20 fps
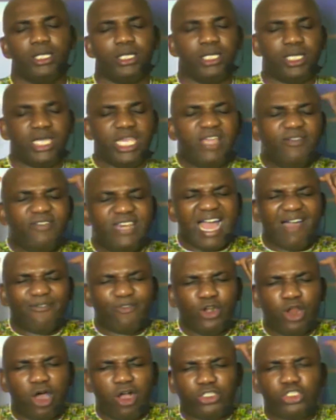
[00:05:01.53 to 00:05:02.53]
if they
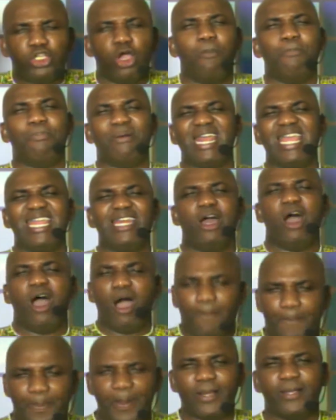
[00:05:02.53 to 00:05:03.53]
locked your brain
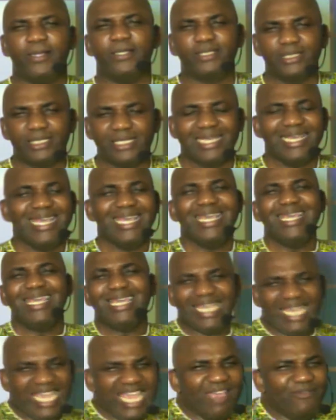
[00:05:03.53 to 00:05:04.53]
up,
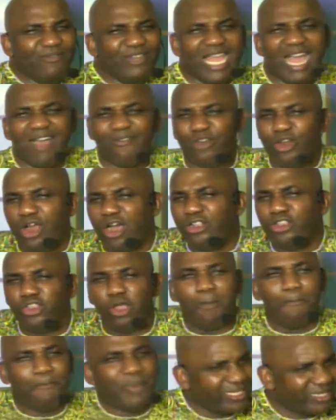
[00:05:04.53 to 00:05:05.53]
if they have locked your
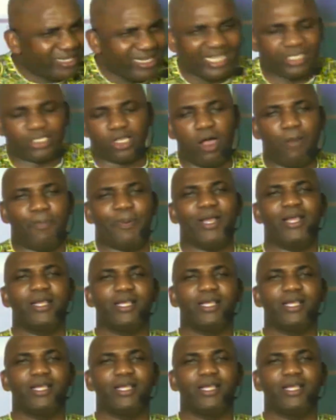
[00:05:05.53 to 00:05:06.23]
business up,